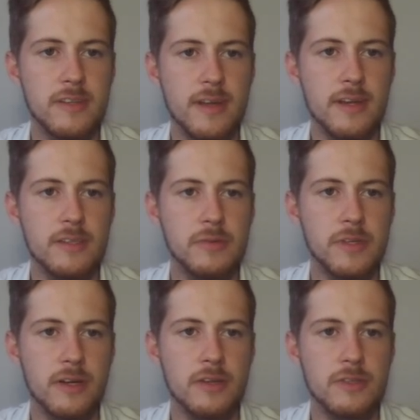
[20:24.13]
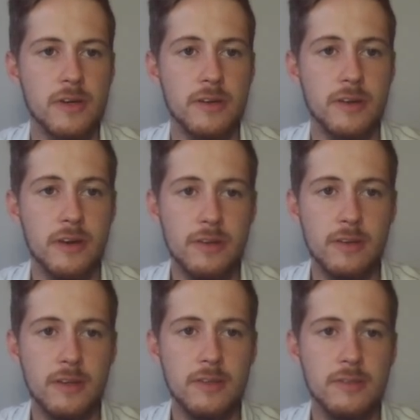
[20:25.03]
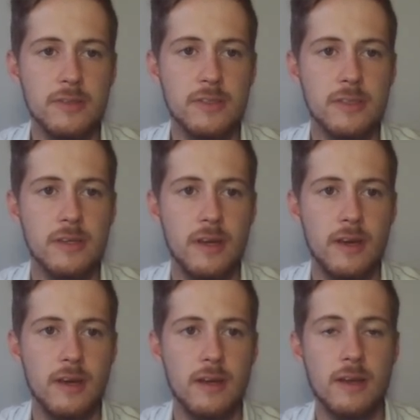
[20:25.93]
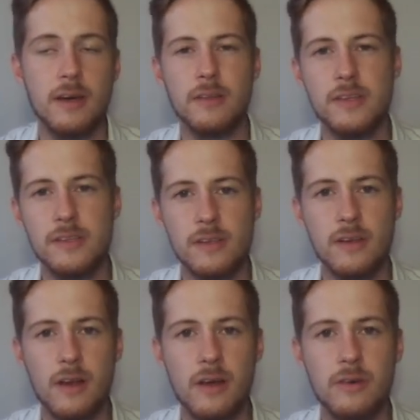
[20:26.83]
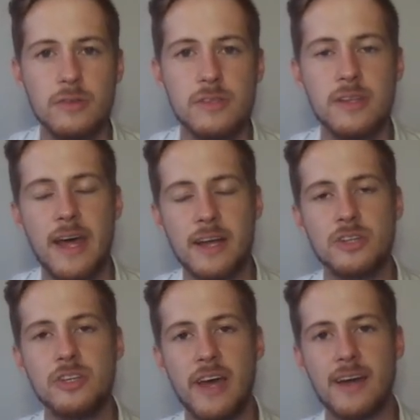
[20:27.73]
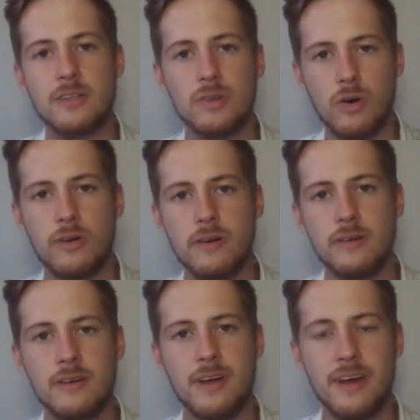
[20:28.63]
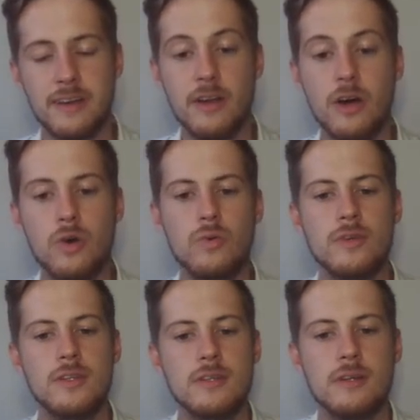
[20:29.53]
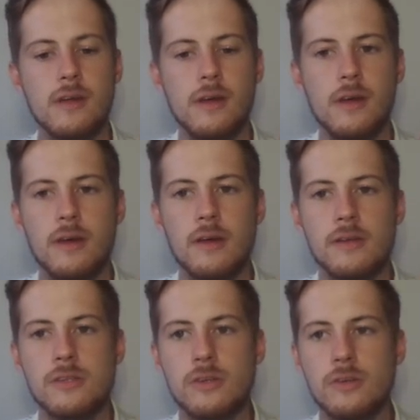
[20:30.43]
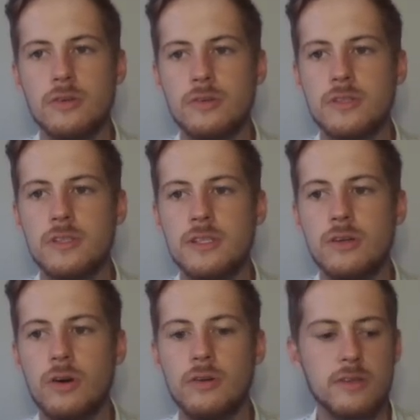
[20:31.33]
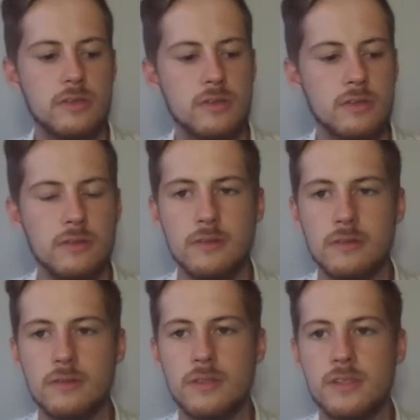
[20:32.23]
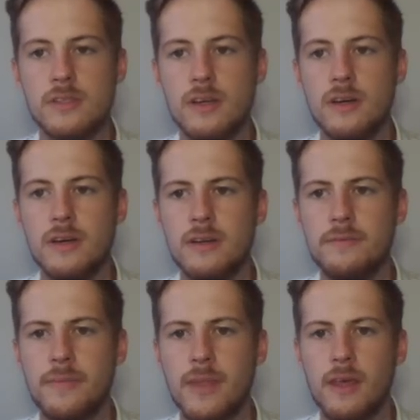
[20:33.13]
that, we can go to our nodal loads. Now these are the loads that actually act on a node. So you'll see on this design,